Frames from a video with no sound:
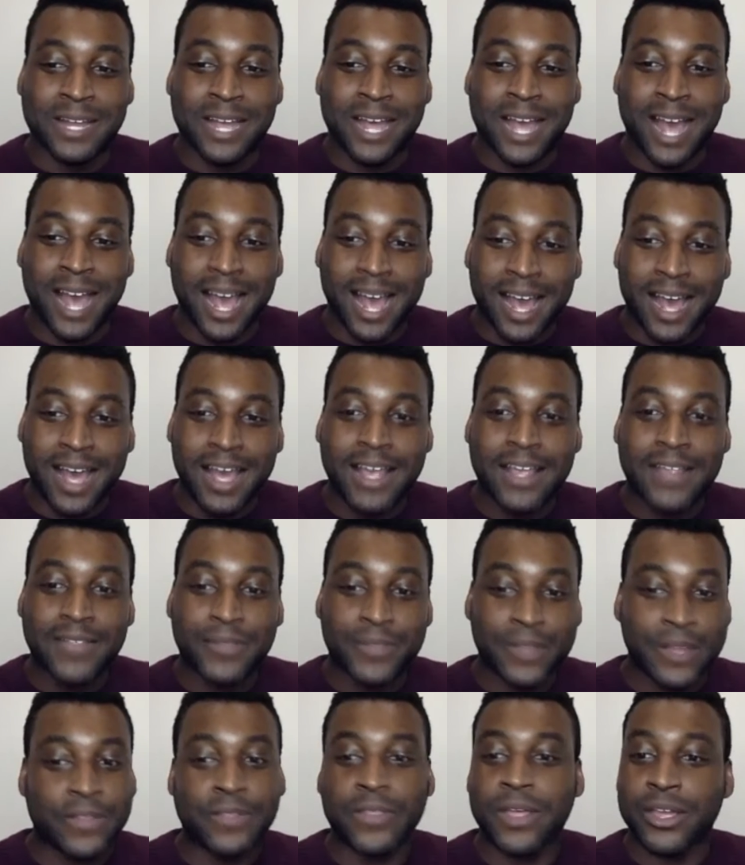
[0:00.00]
I
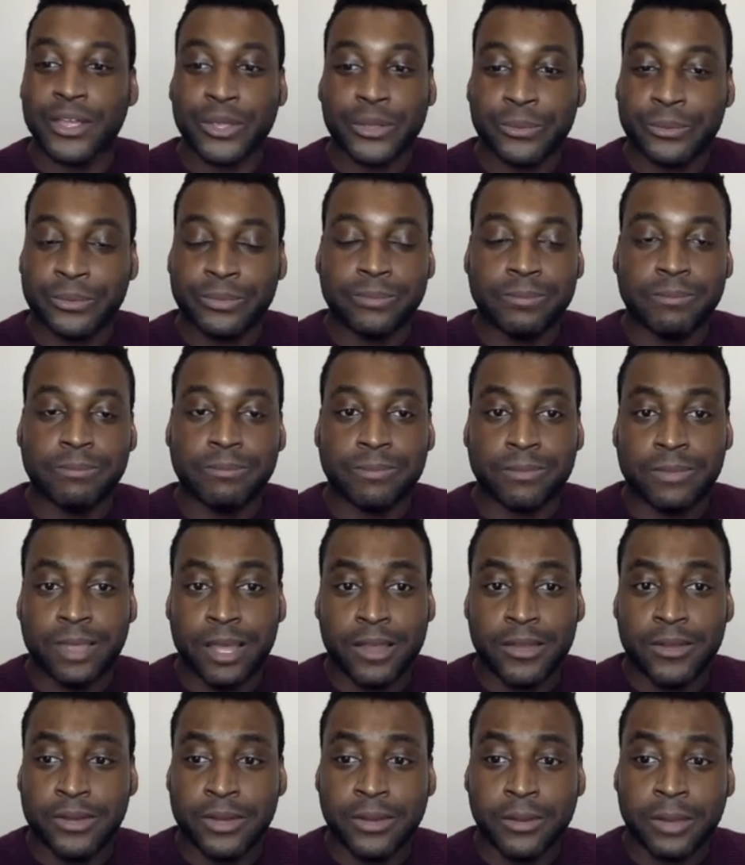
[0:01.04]
think that you
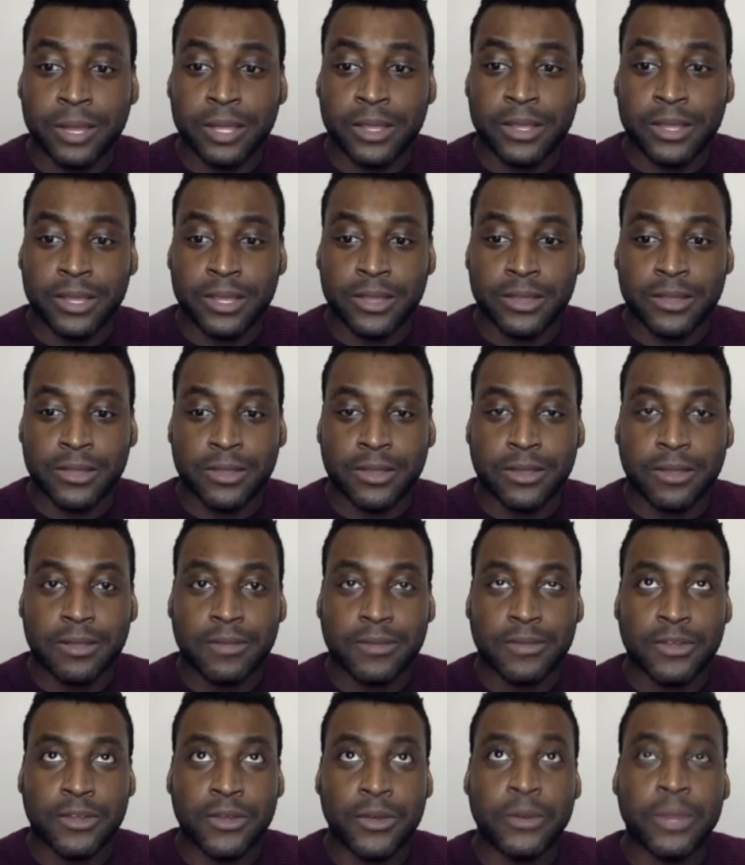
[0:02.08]

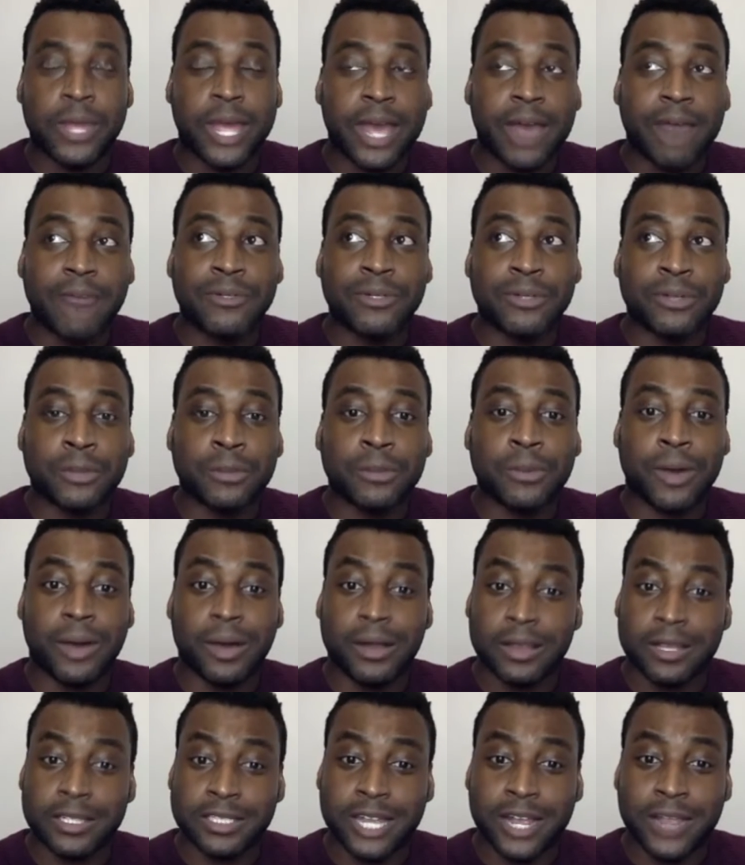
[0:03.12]
don't have to look
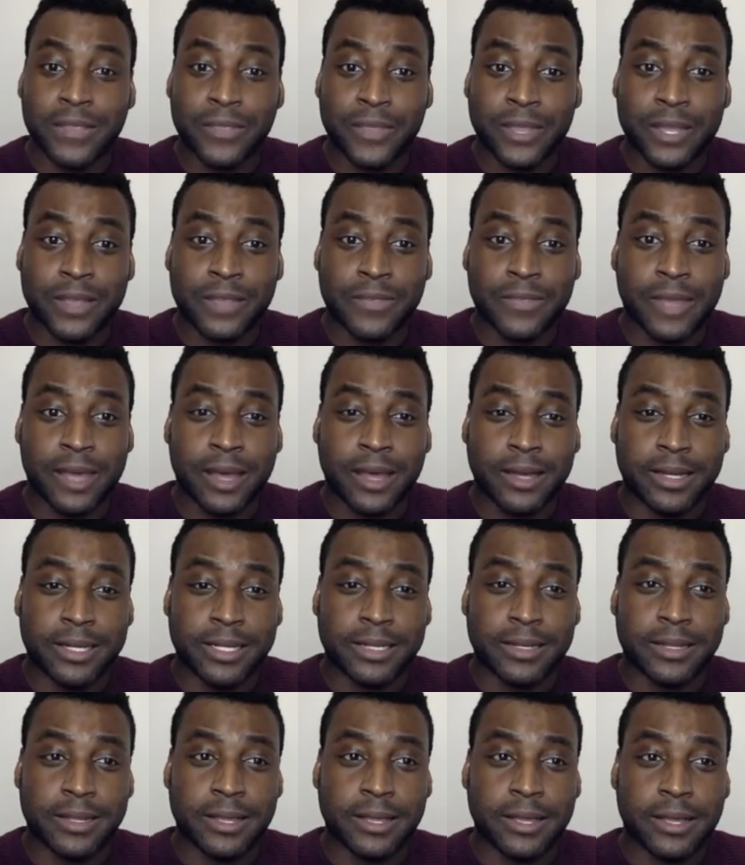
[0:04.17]
polished. I think that
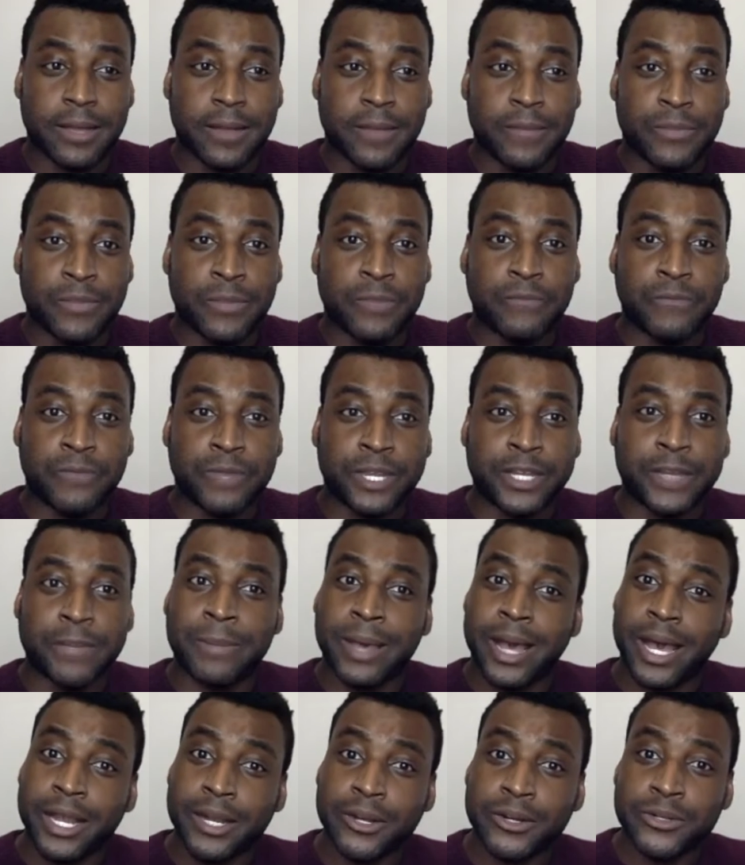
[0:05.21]
the feed
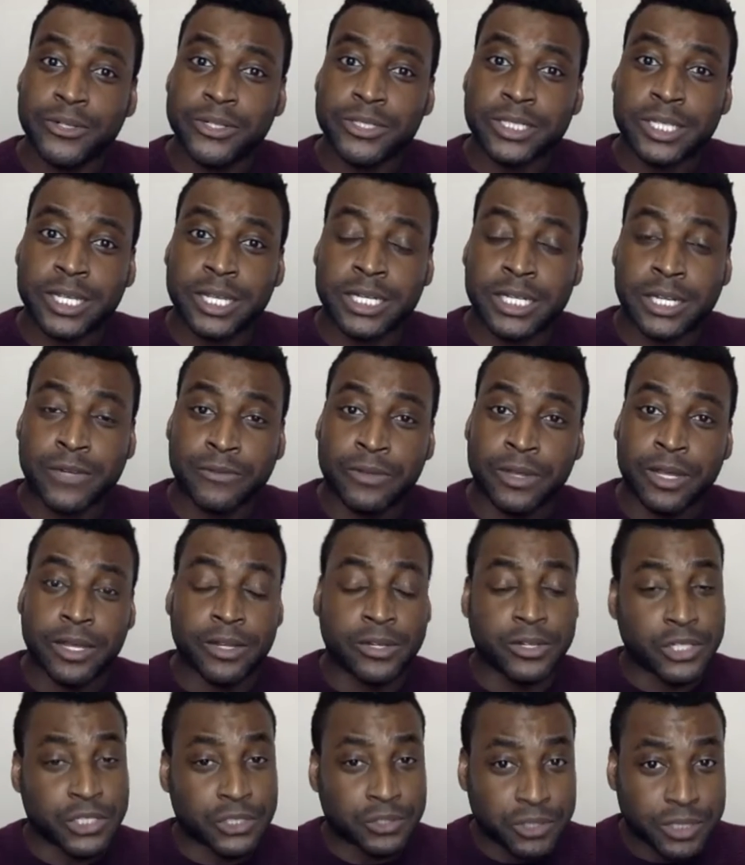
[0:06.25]
matters in different
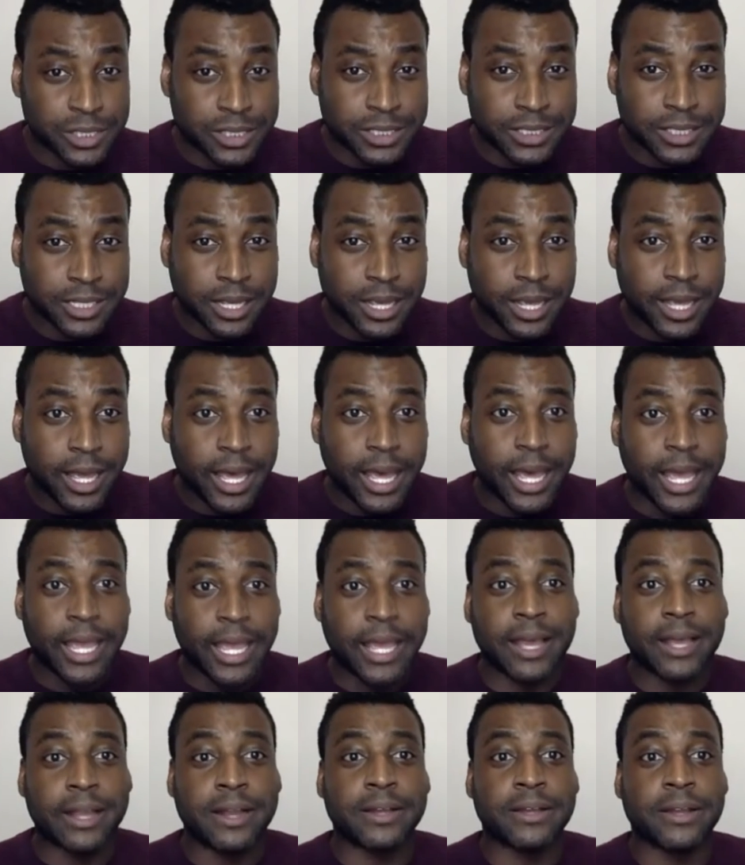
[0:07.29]
industries,
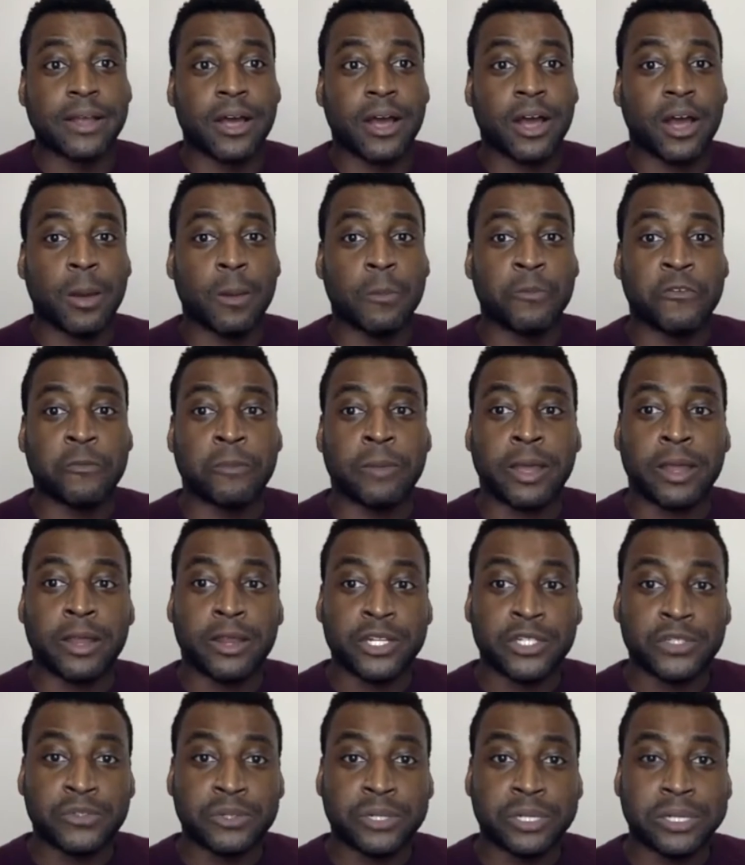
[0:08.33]
and for my
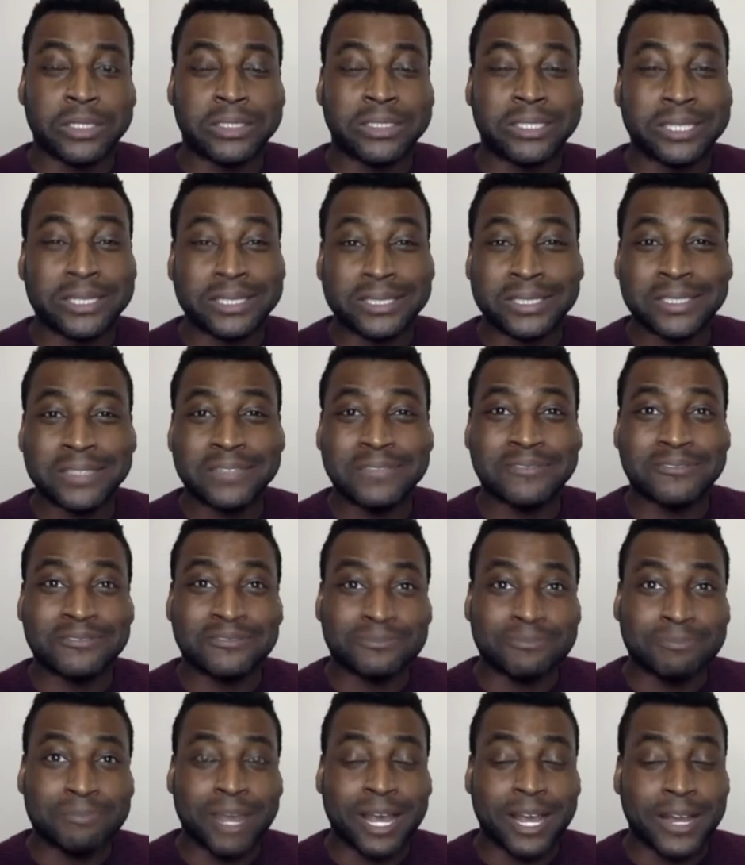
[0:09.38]
industry, it doesn't
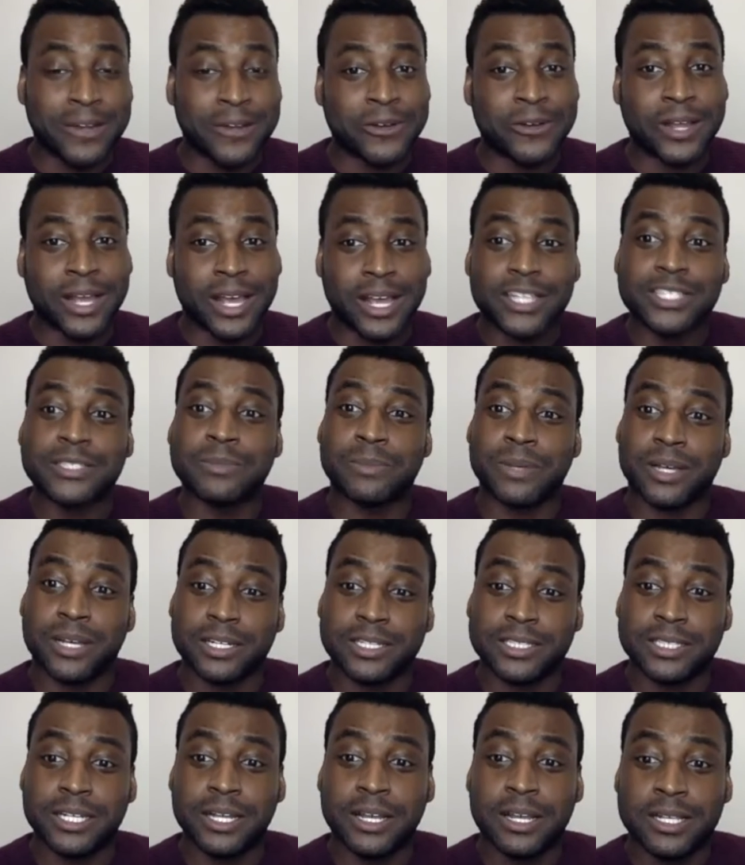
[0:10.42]
matter as much.